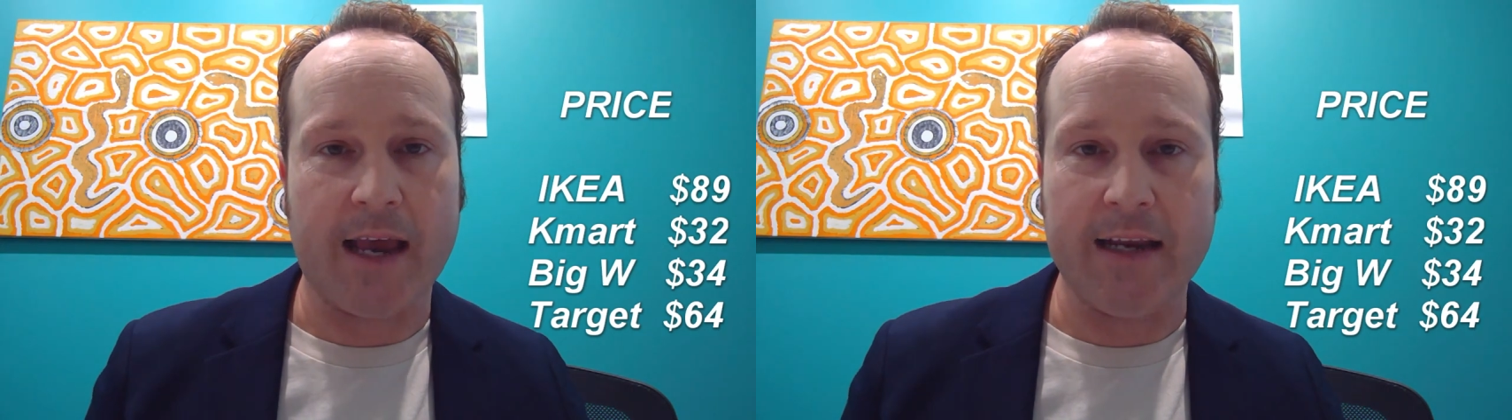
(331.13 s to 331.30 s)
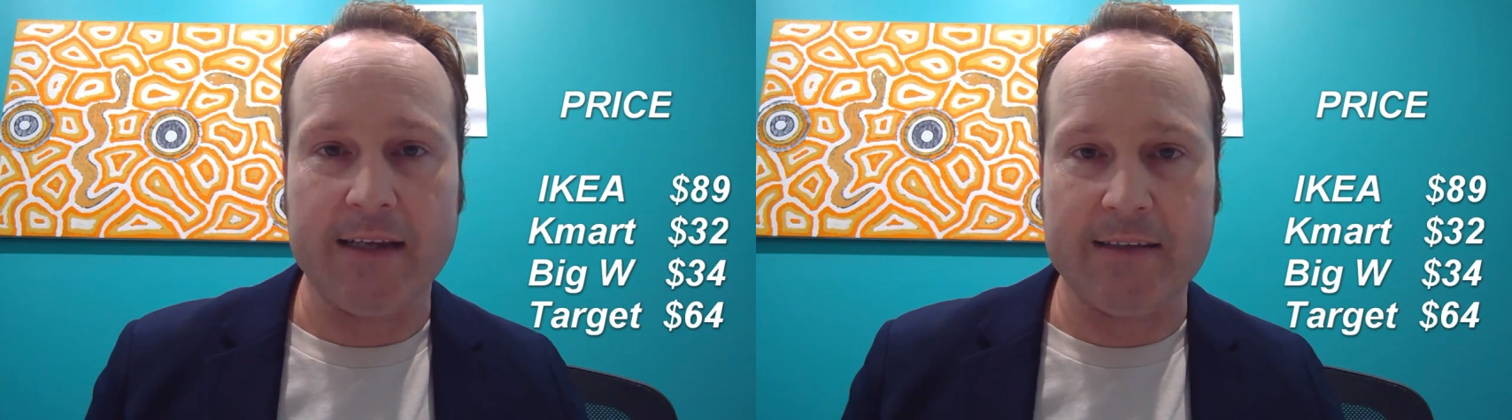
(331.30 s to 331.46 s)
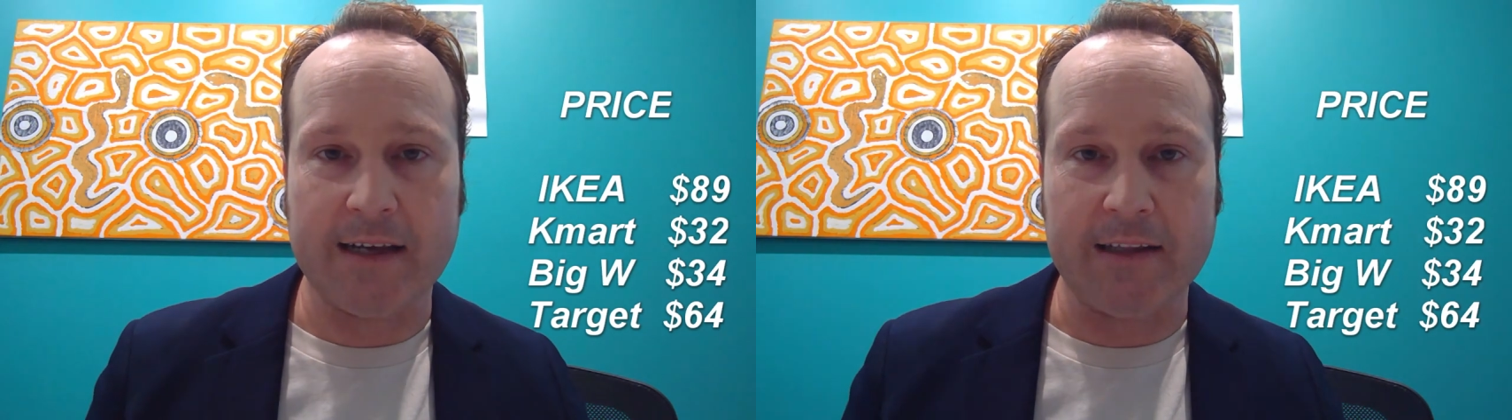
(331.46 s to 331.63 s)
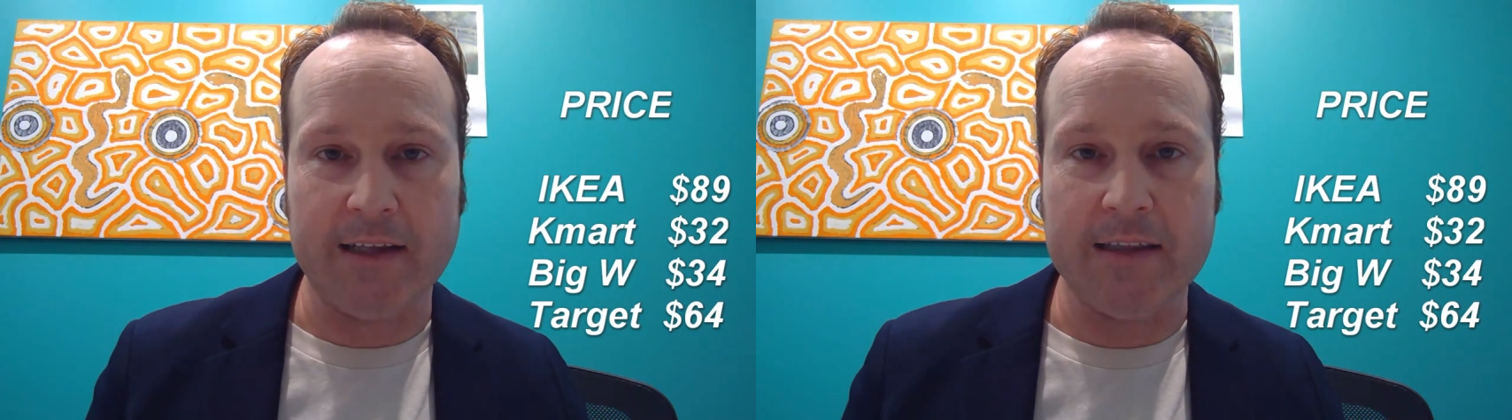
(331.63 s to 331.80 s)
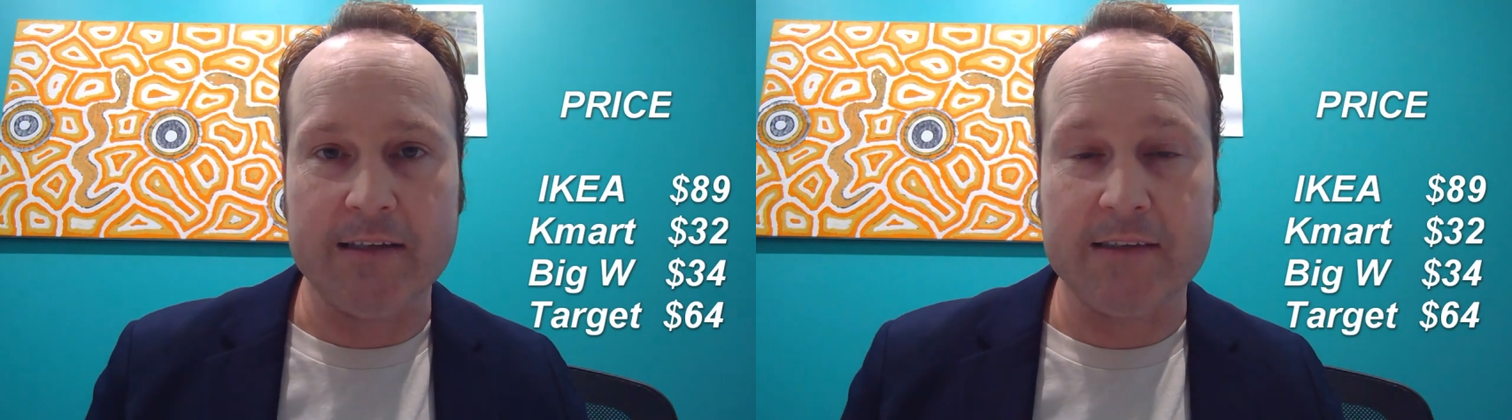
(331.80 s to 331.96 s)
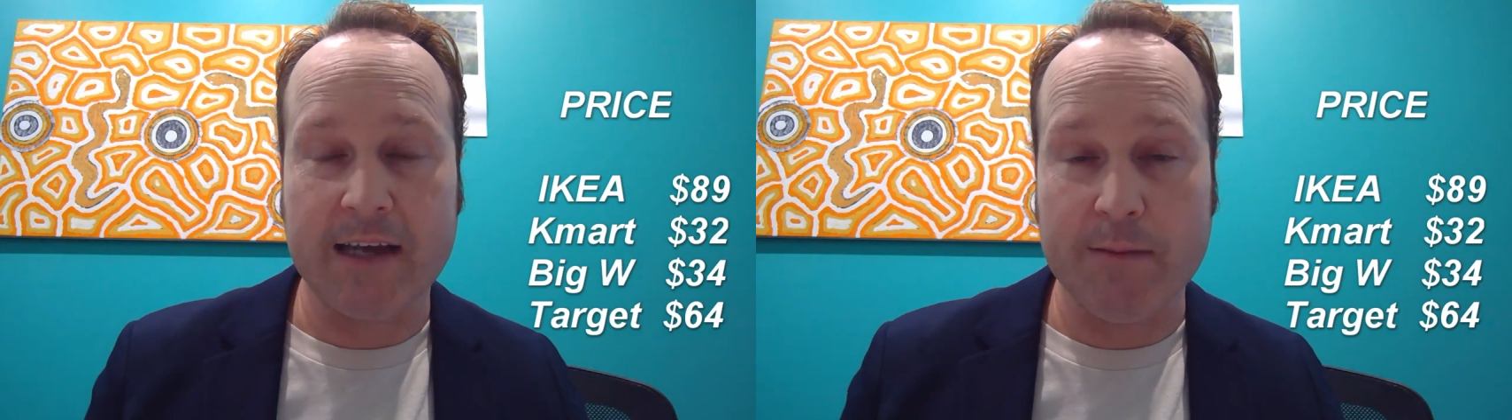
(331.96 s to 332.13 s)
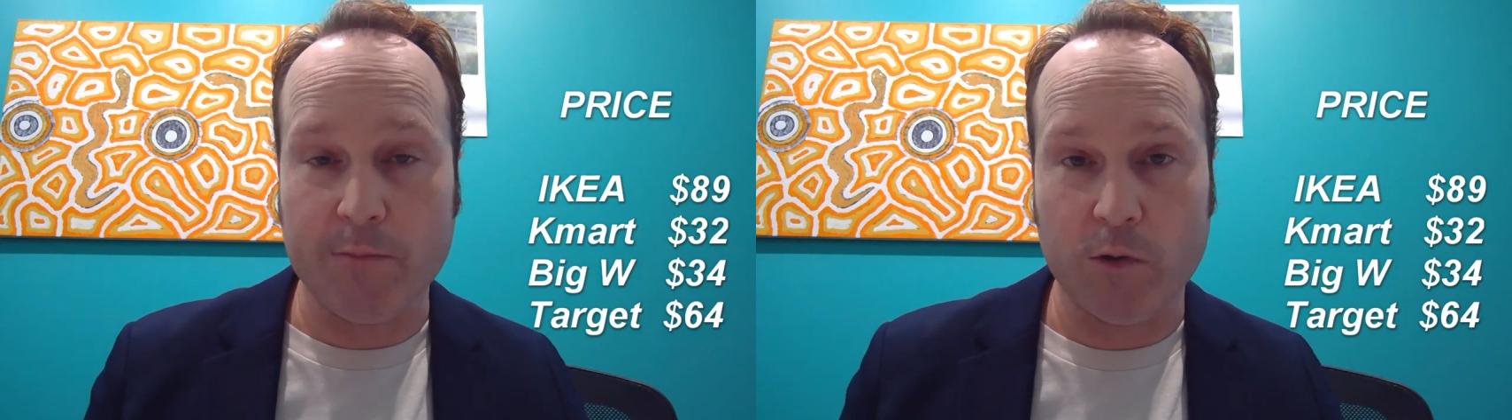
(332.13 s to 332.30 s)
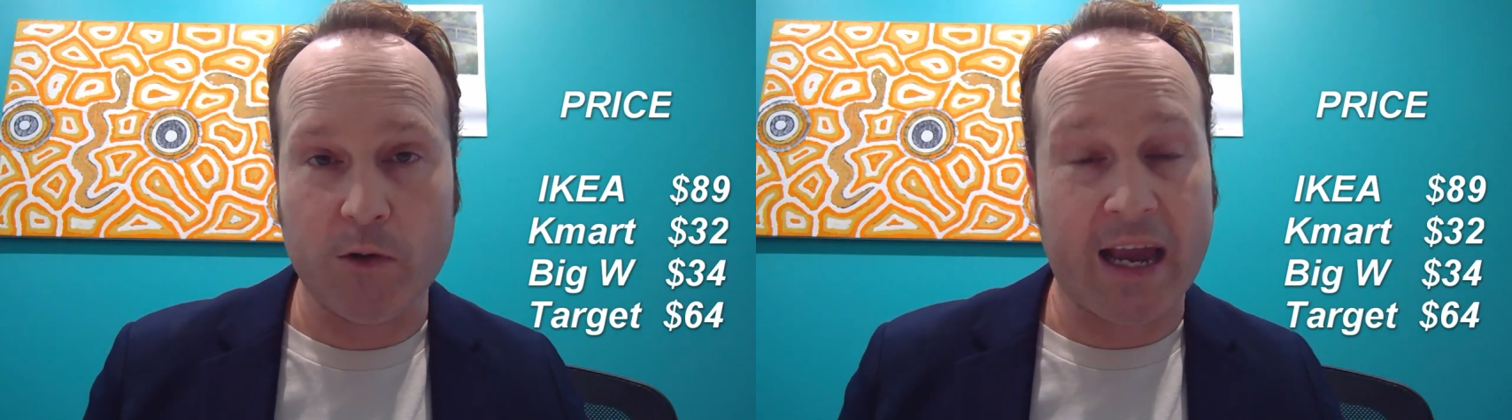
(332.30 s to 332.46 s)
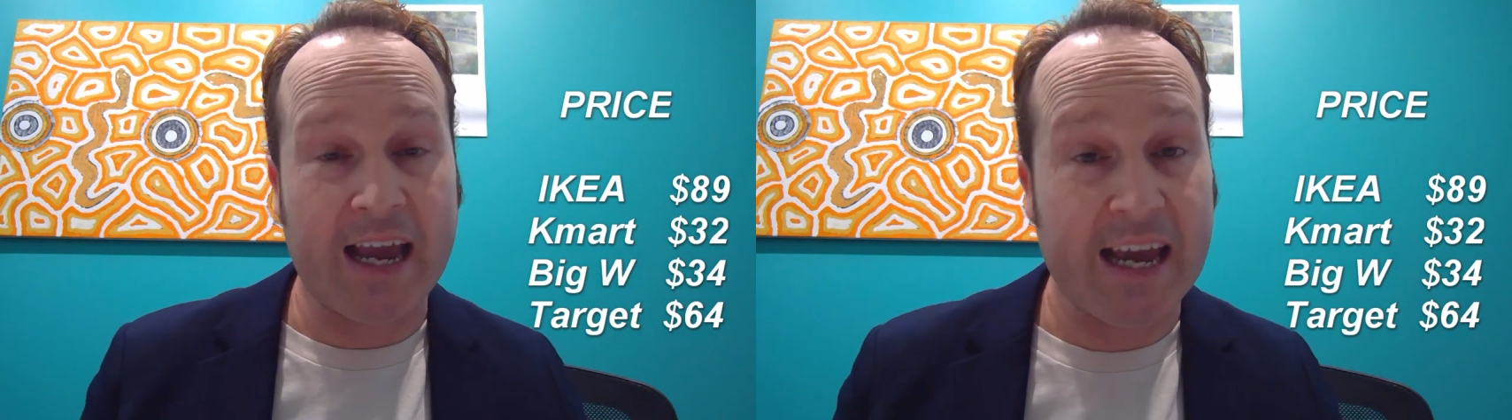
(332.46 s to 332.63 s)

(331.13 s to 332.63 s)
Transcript: and exactly the same look